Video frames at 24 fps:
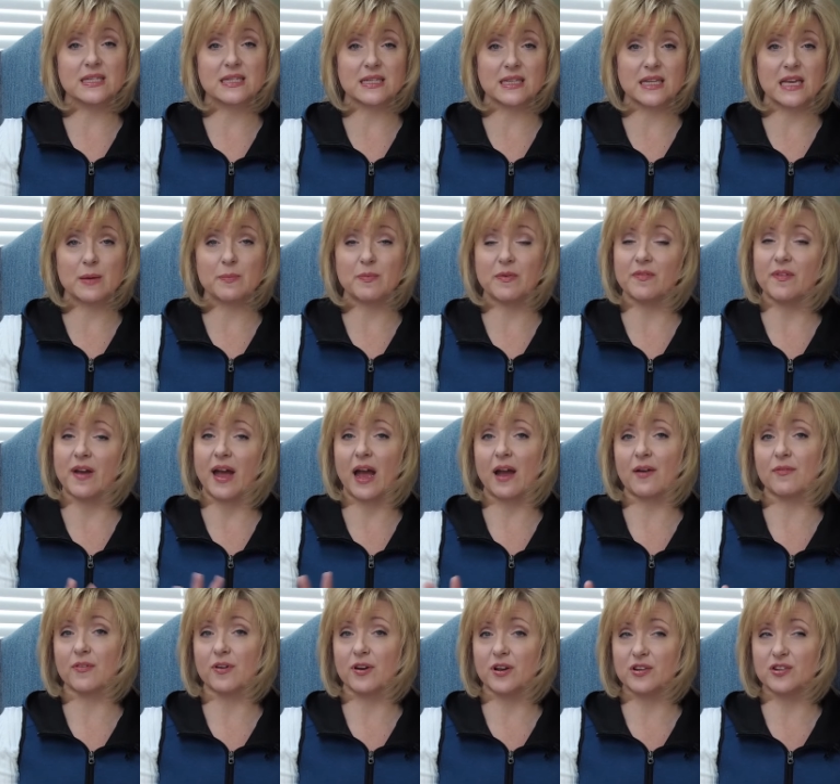sleep. I've
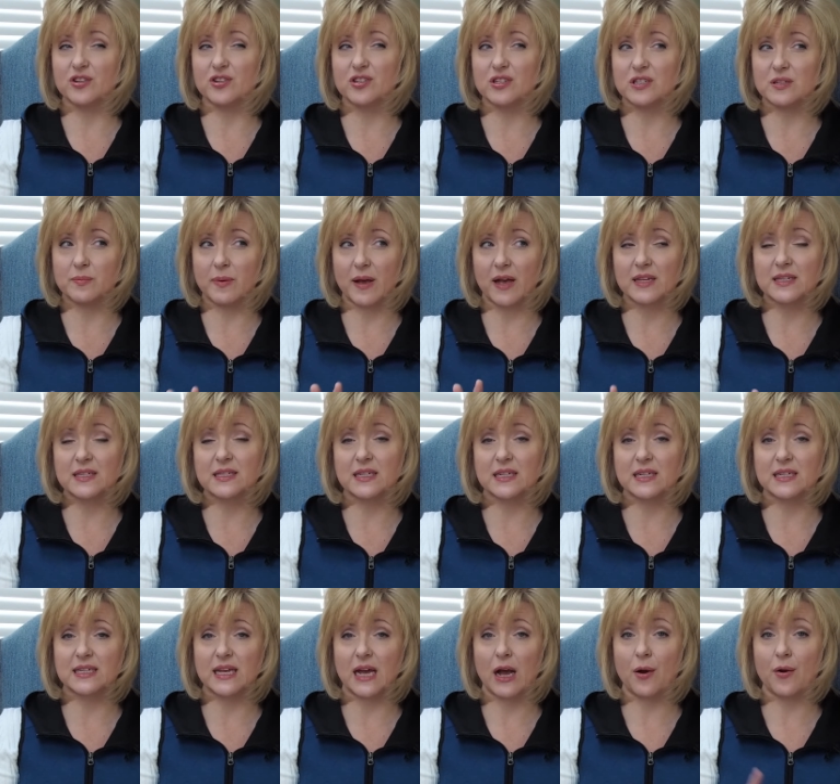averaged about
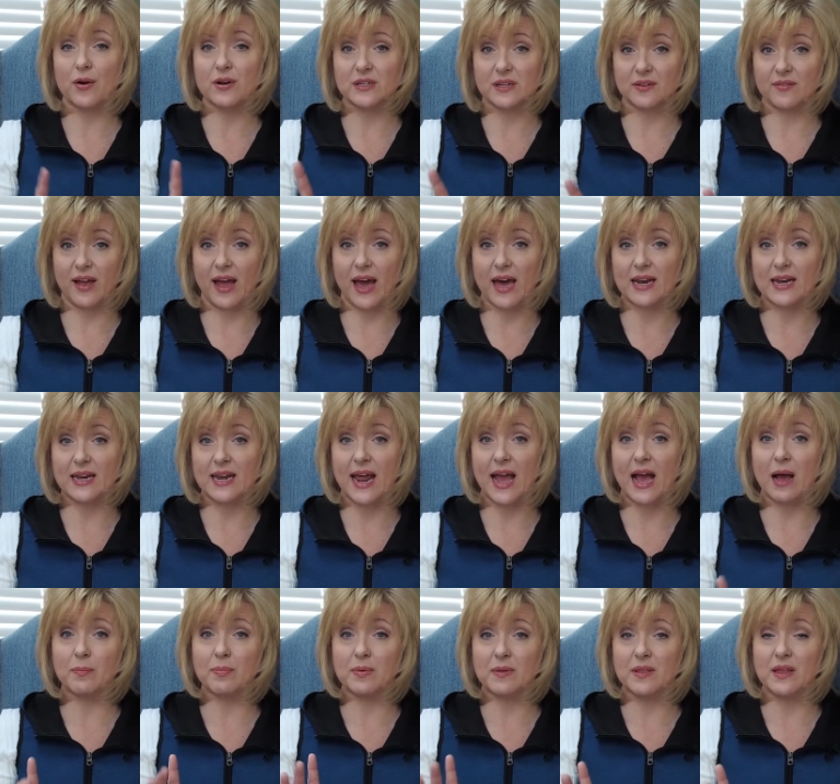six hours. I've had a
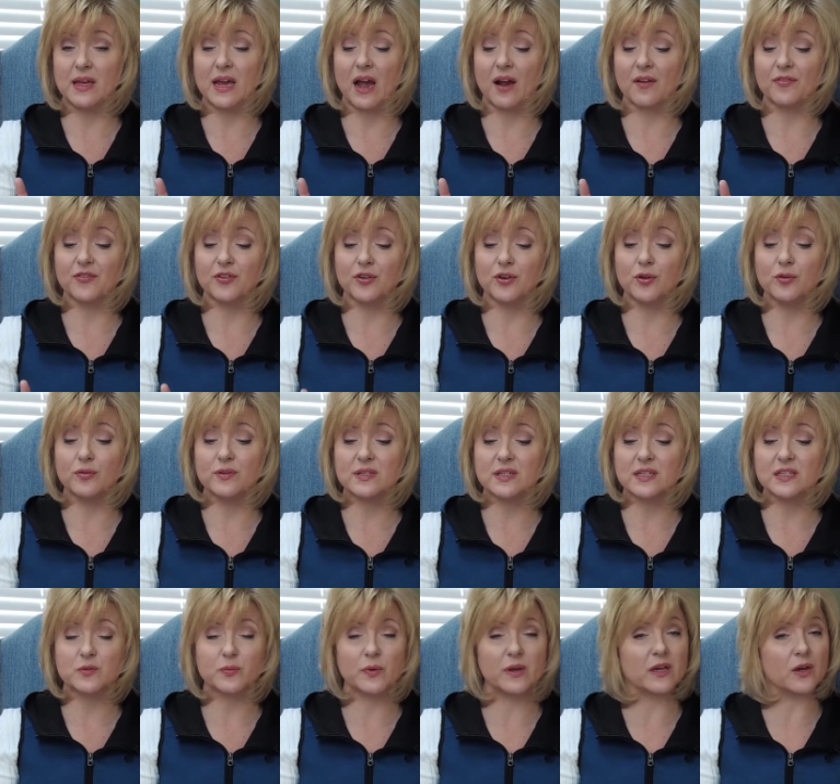nap in the afternoons
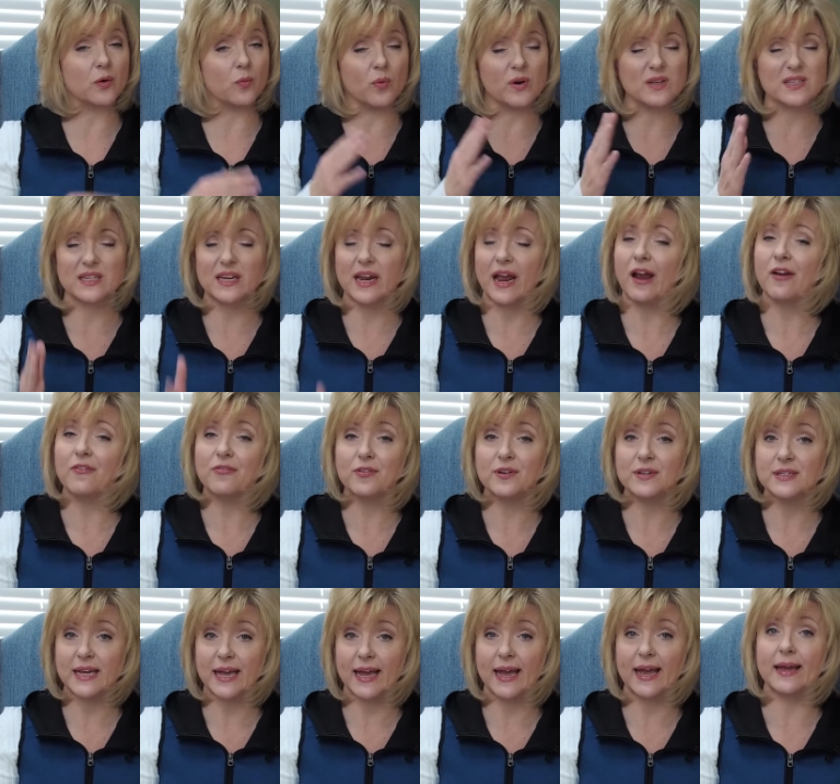this week. It wasn't
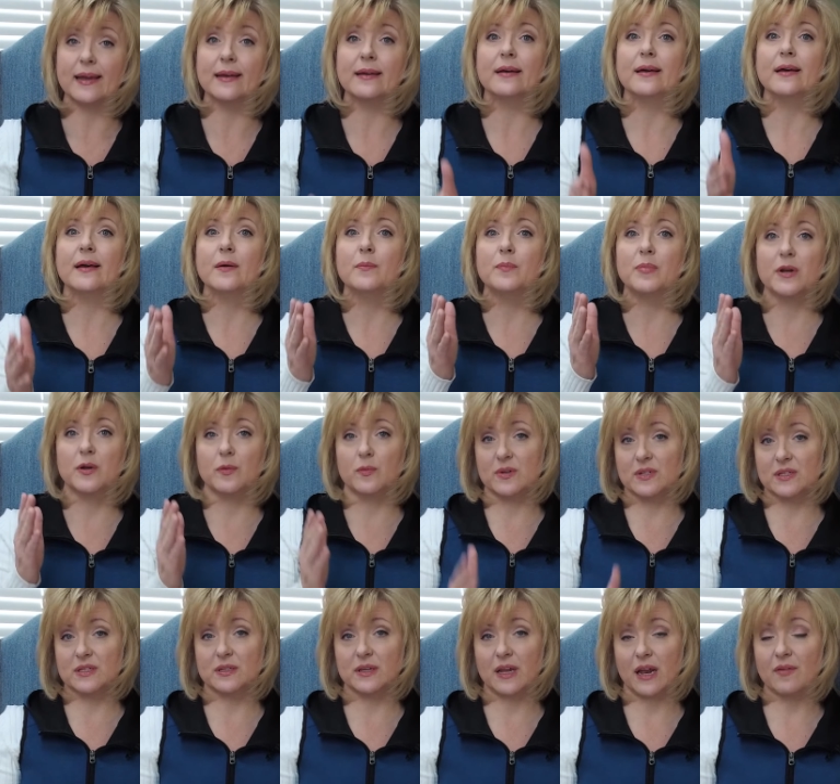every day, but it
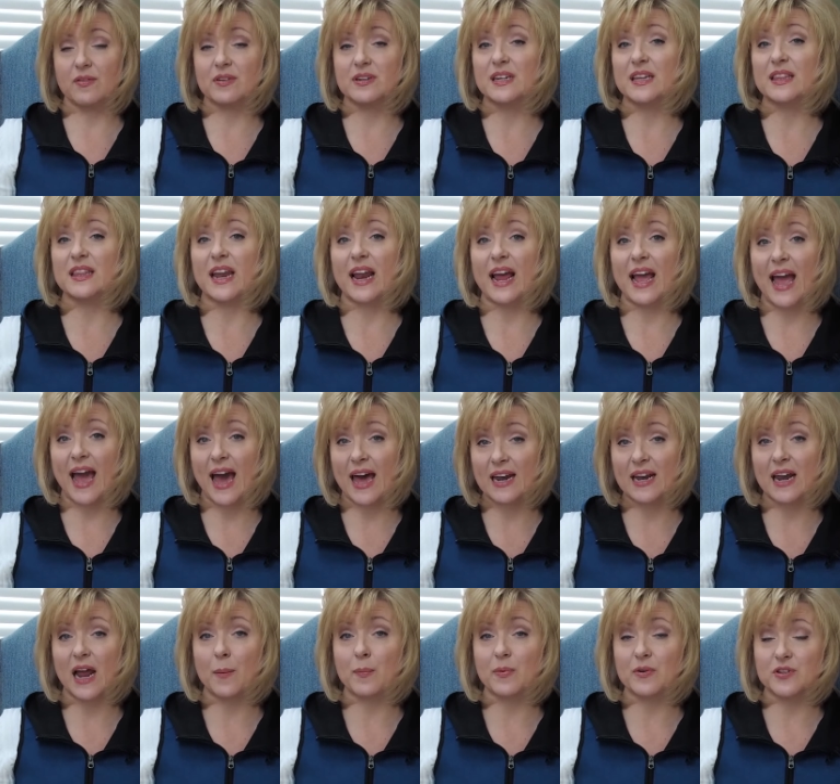was every day that I had
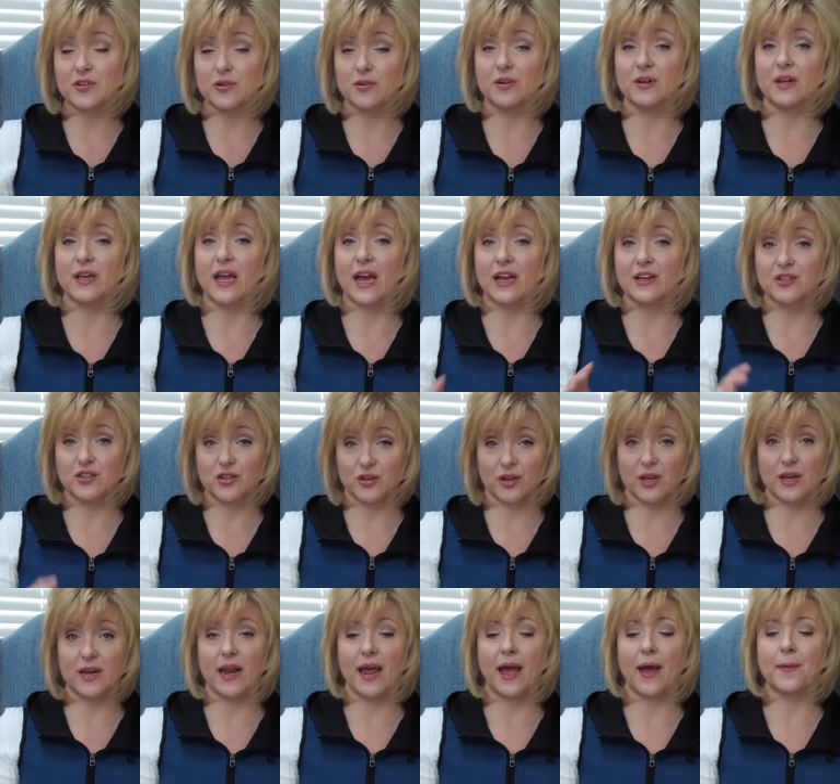an opportunity, I
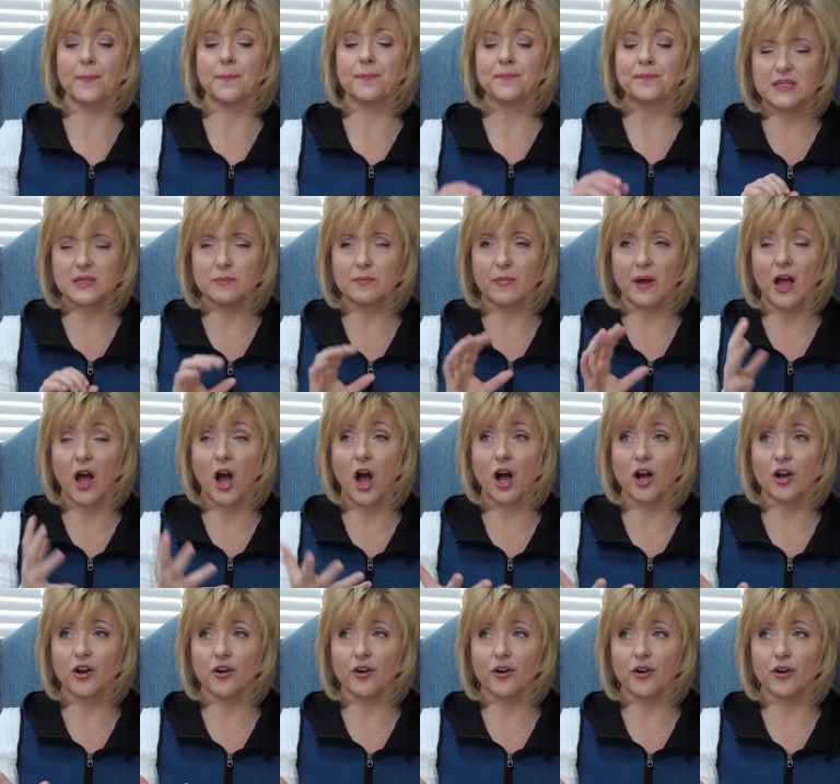took a nap. Sleep my
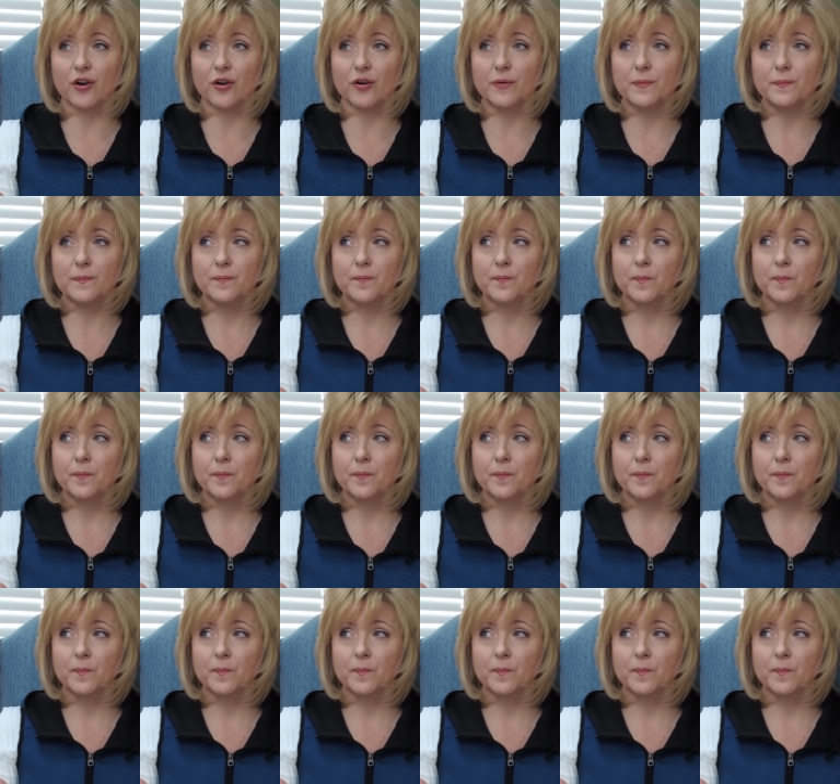hunger.